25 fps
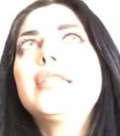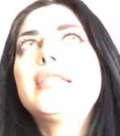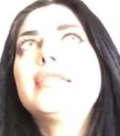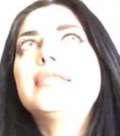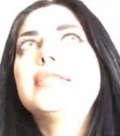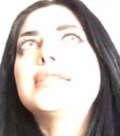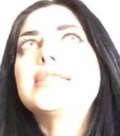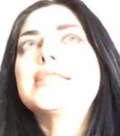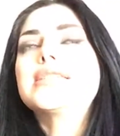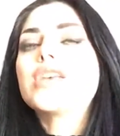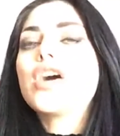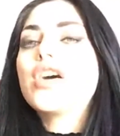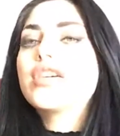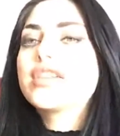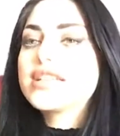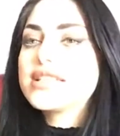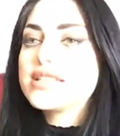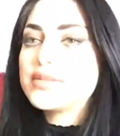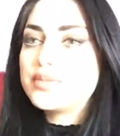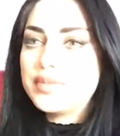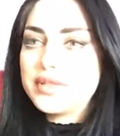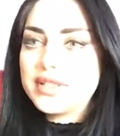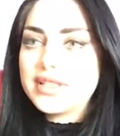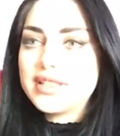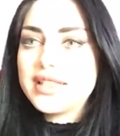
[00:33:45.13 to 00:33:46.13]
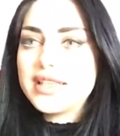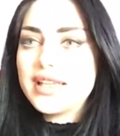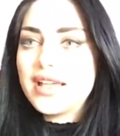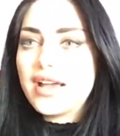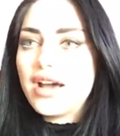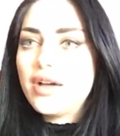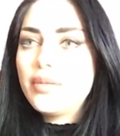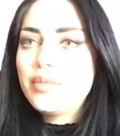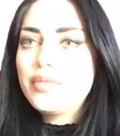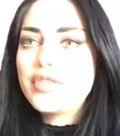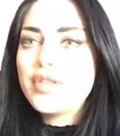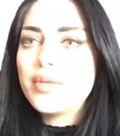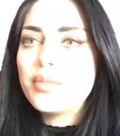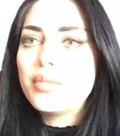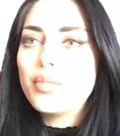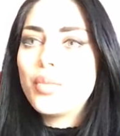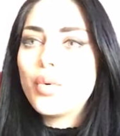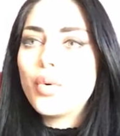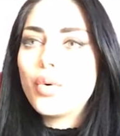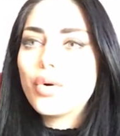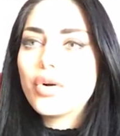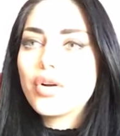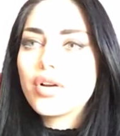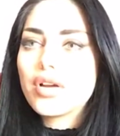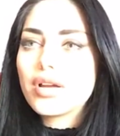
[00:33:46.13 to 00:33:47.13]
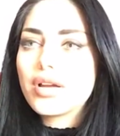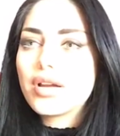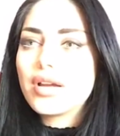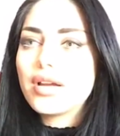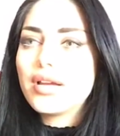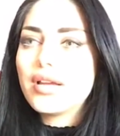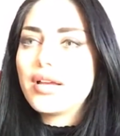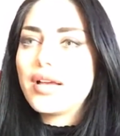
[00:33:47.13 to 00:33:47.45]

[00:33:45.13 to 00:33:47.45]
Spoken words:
the song is building up, the more